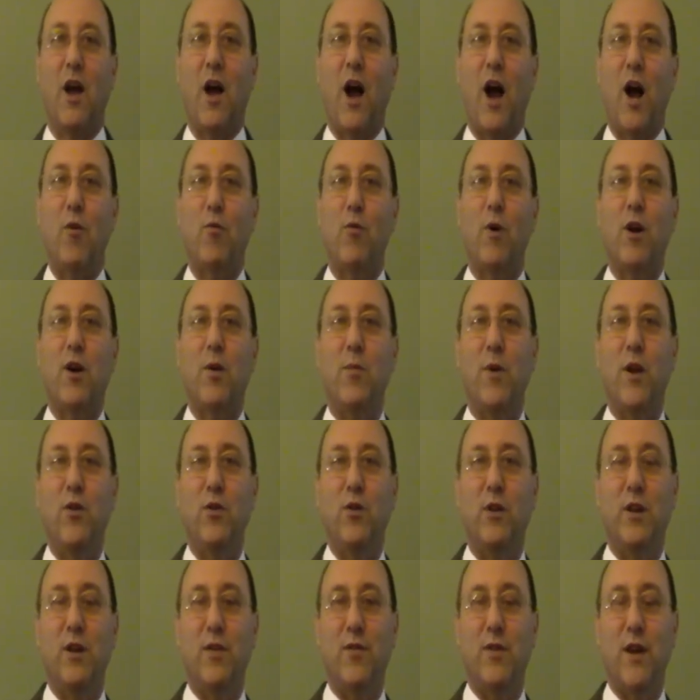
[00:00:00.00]
I recommend
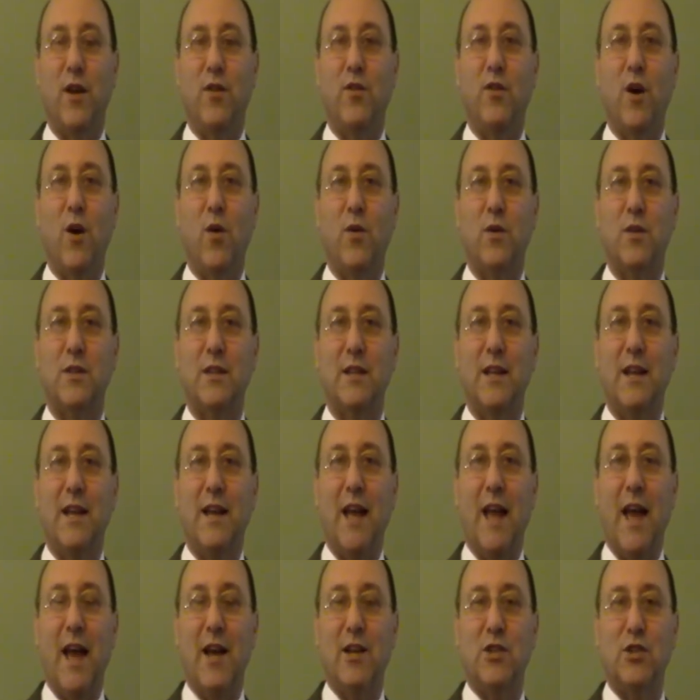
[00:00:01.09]
you give that notice
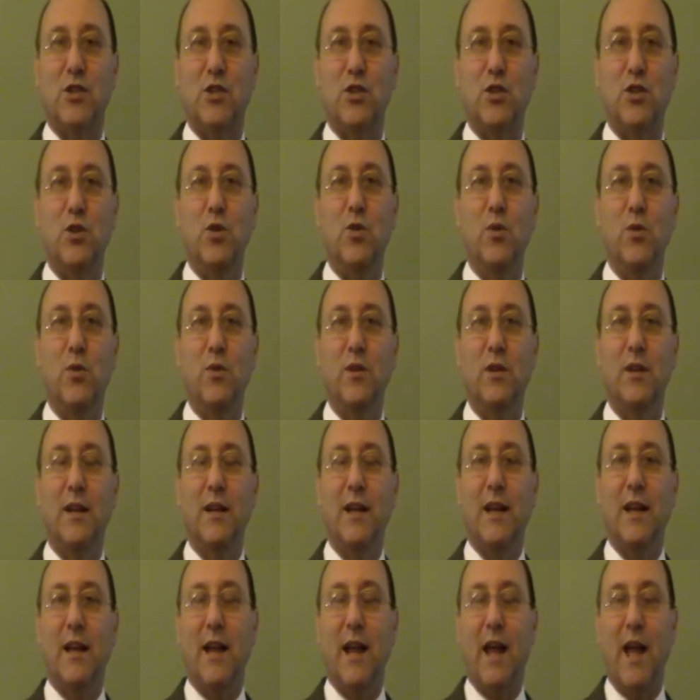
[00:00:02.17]
as soon
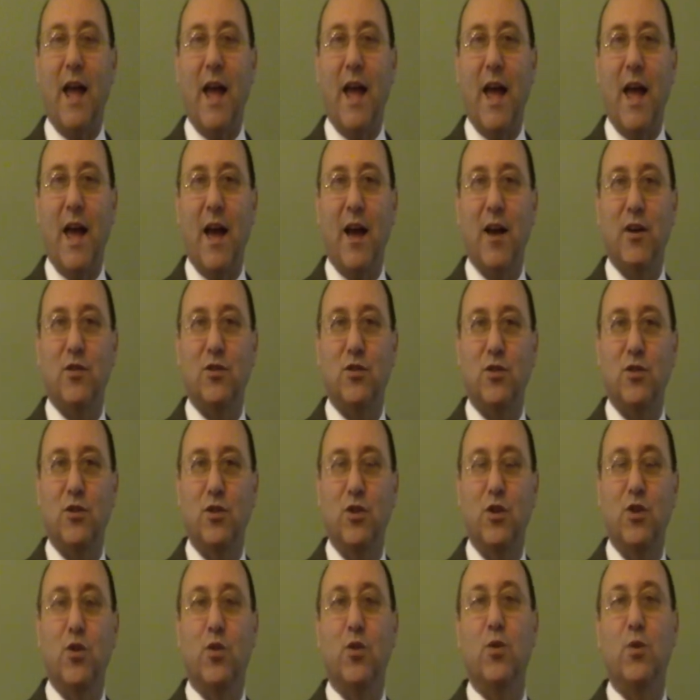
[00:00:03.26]
as
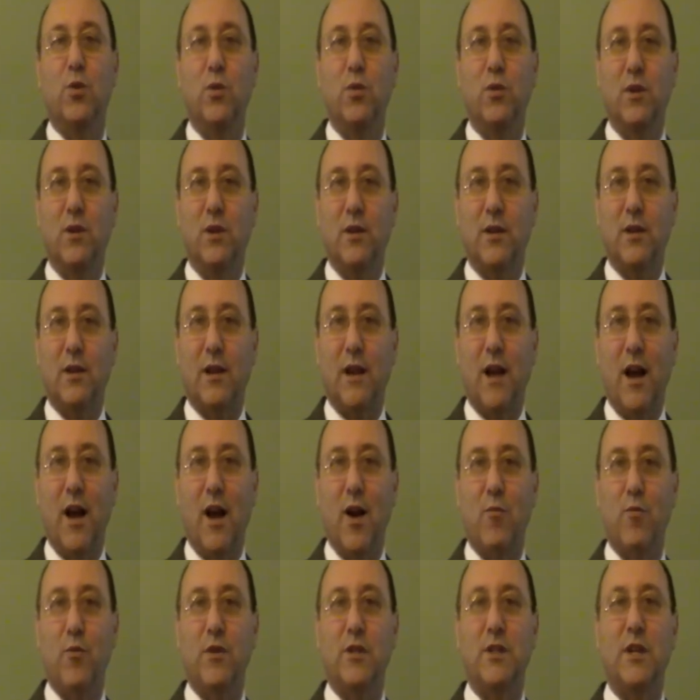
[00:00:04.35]
you
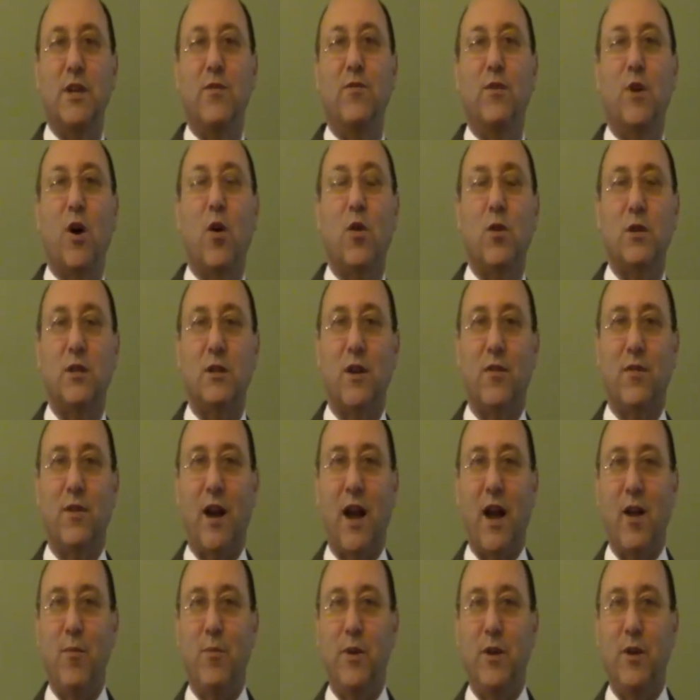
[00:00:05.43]
receive notice of the
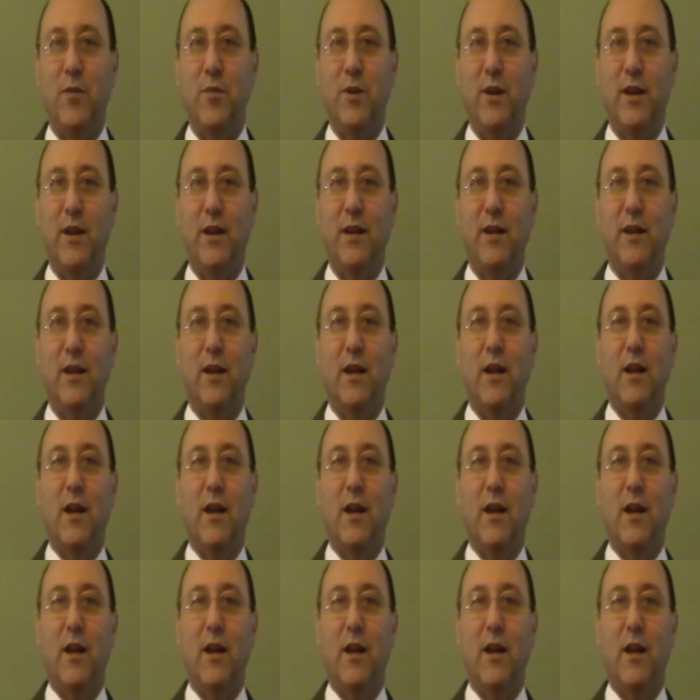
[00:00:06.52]
IEP meeting.